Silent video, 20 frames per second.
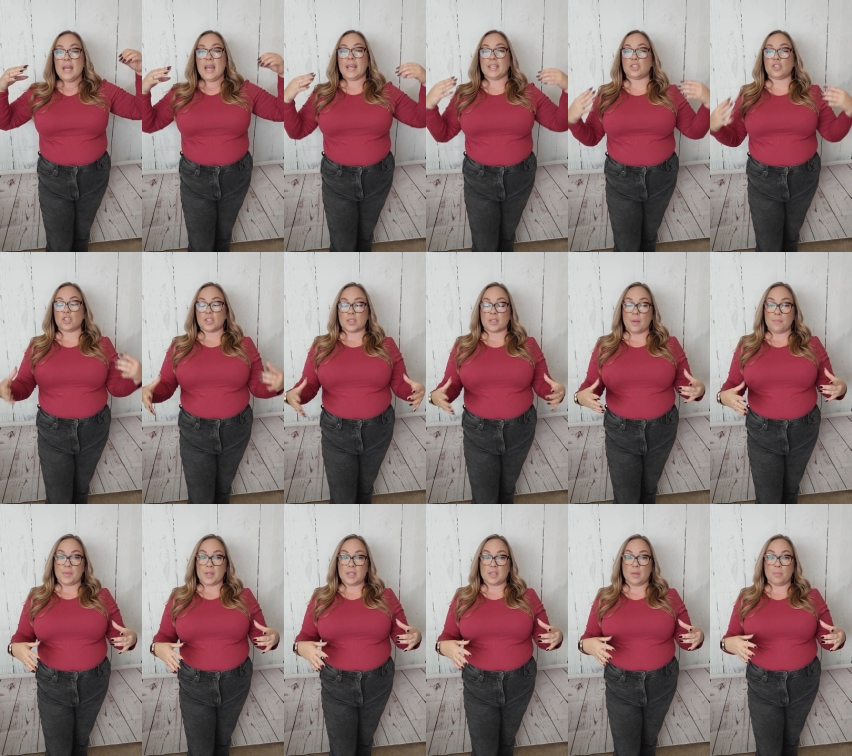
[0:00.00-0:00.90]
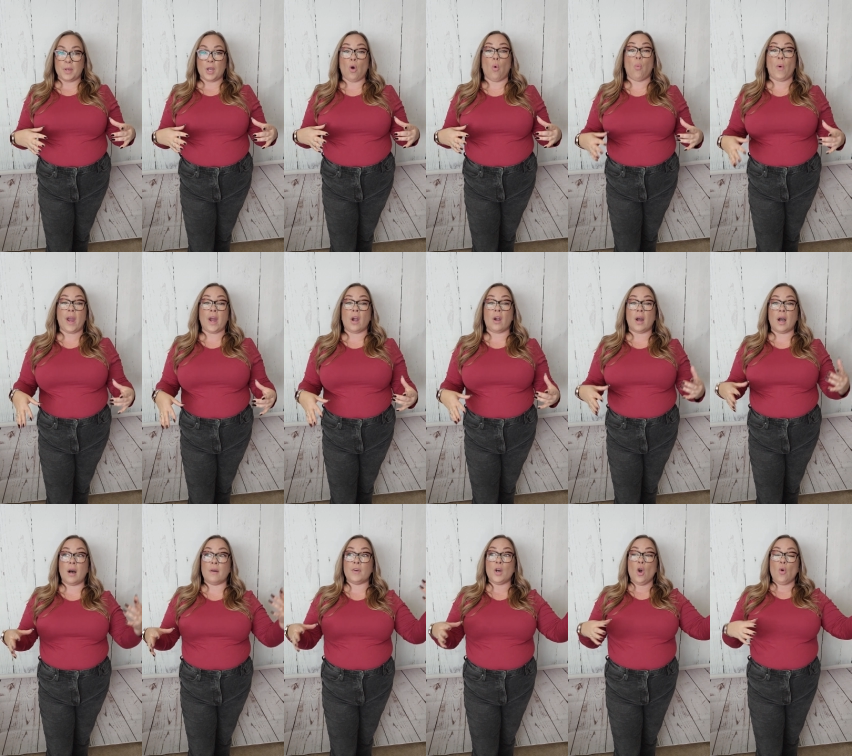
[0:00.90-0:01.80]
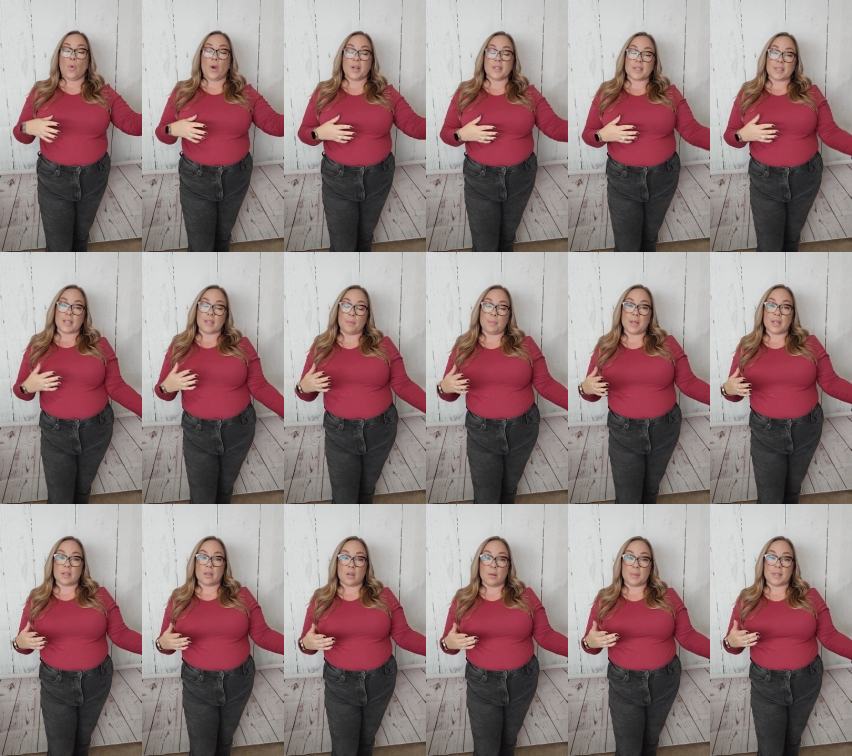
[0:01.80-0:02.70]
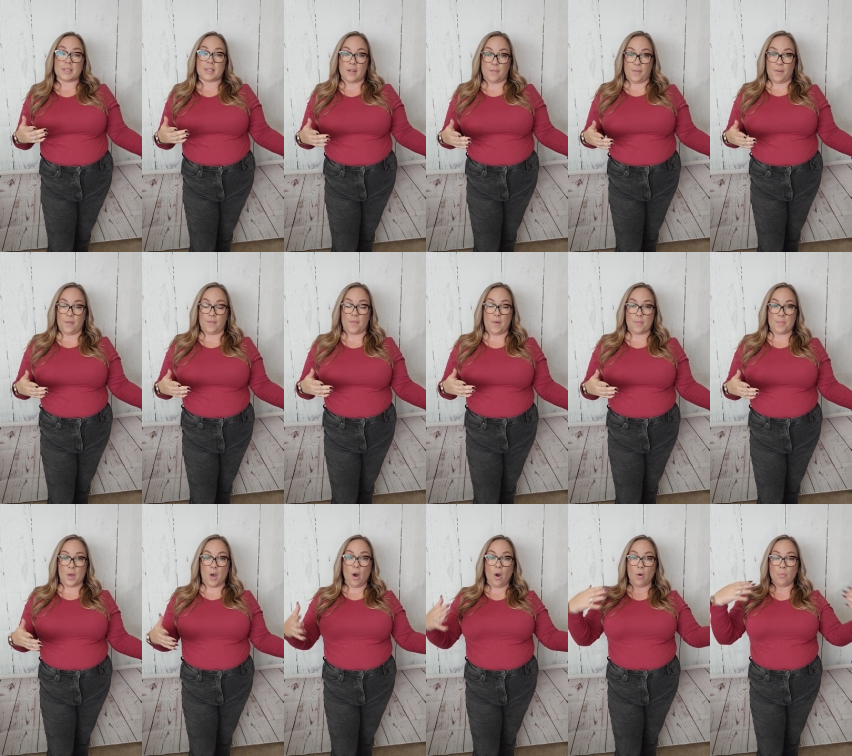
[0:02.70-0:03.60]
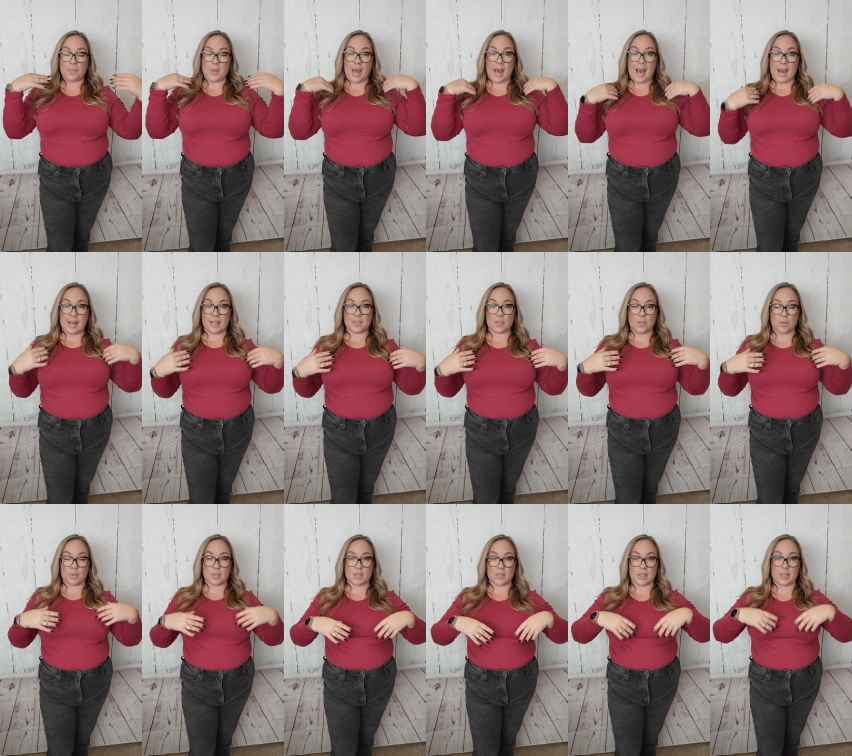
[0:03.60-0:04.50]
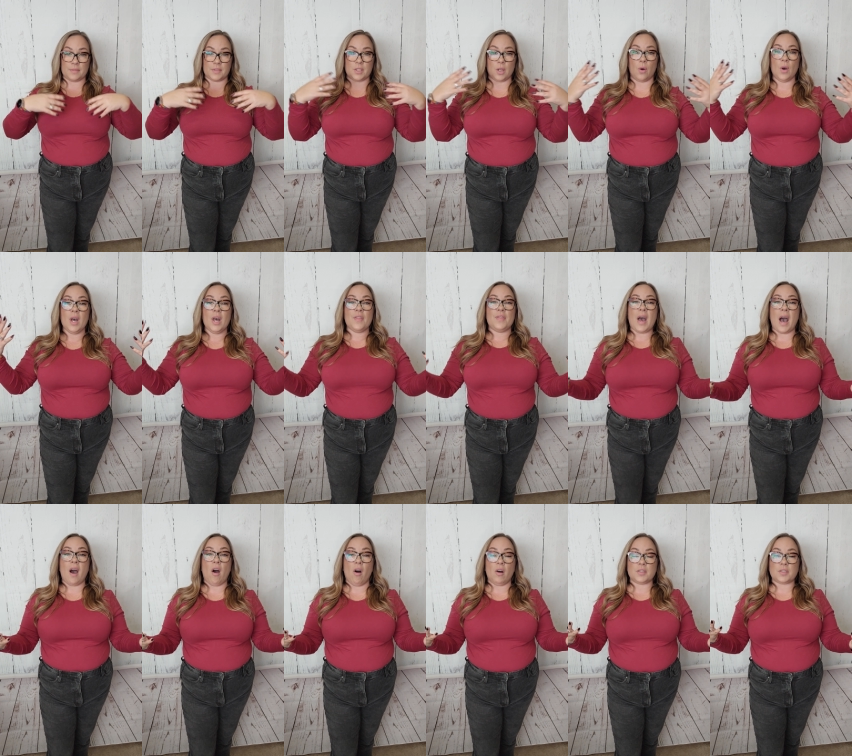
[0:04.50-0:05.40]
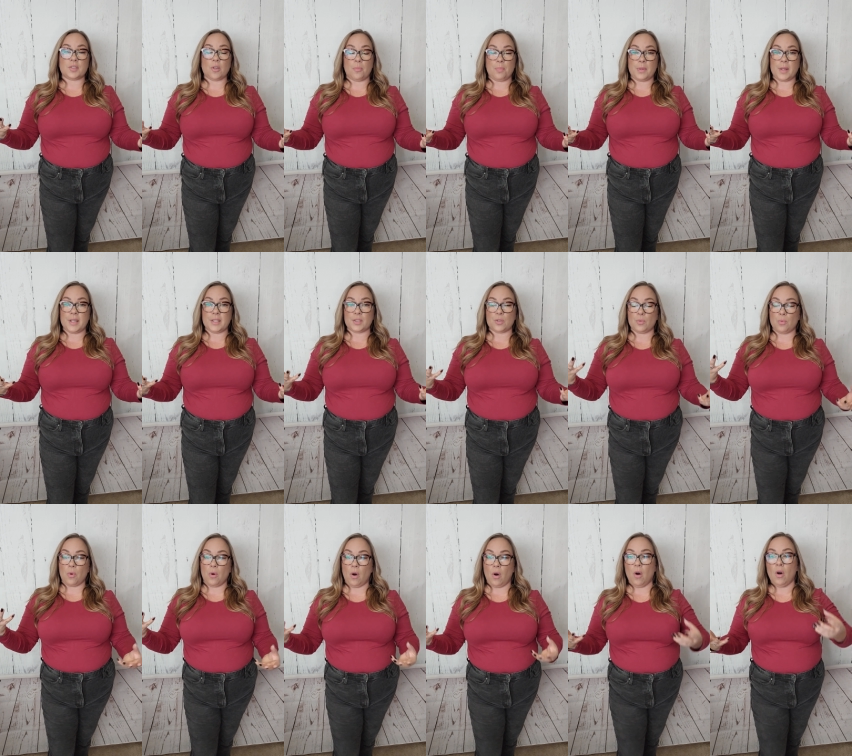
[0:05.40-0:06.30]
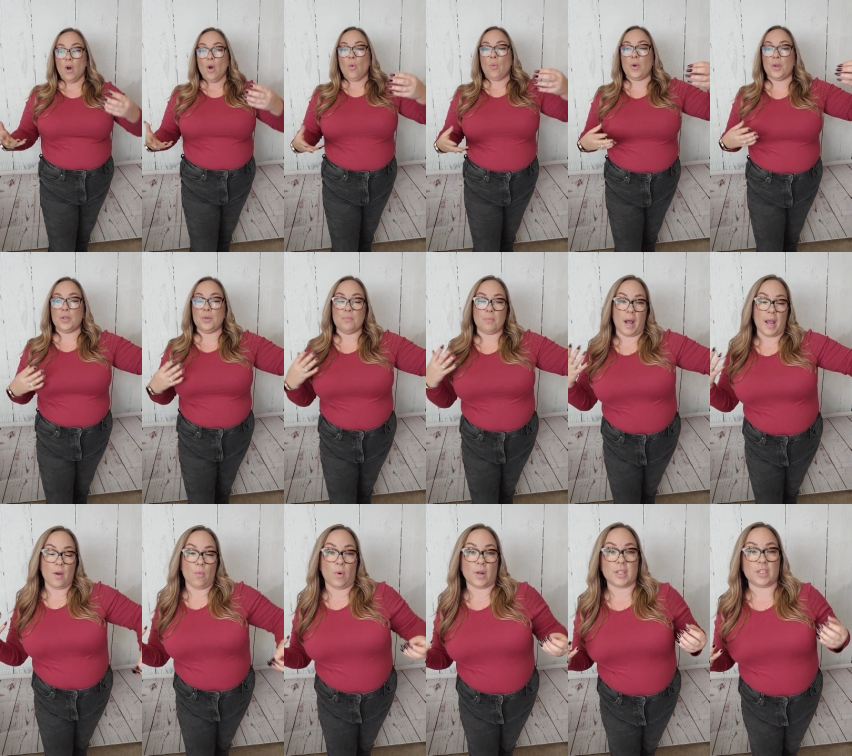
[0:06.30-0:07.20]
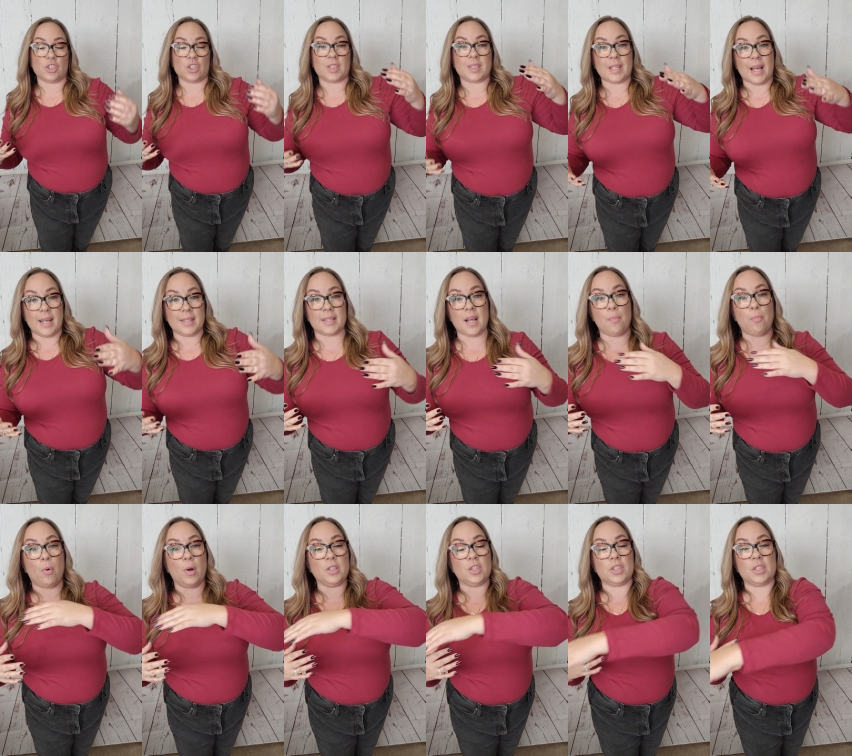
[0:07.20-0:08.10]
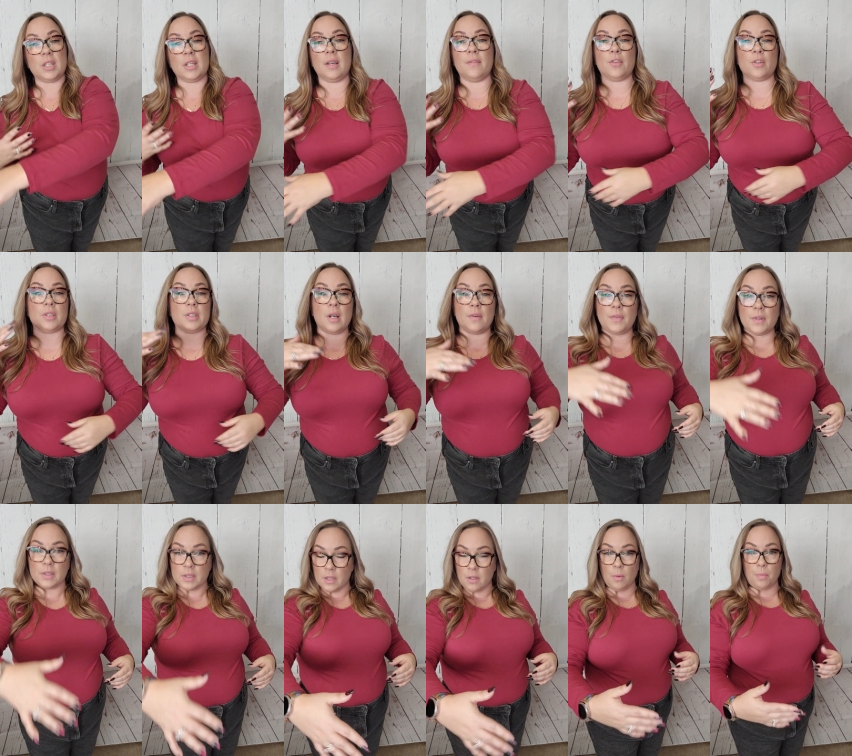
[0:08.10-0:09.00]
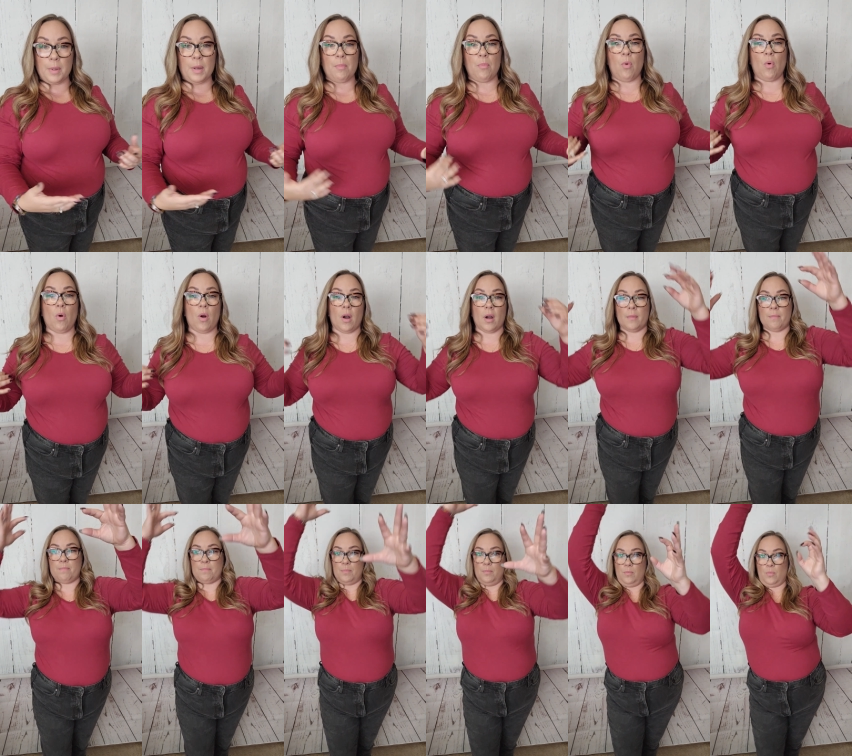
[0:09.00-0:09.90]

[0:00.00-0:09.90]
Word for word: It's just something to be aware of where it's going to be a little bit different from the hope that has no sleeve. So that also plays a role where you might want to just size up one just to give yourself a little bit more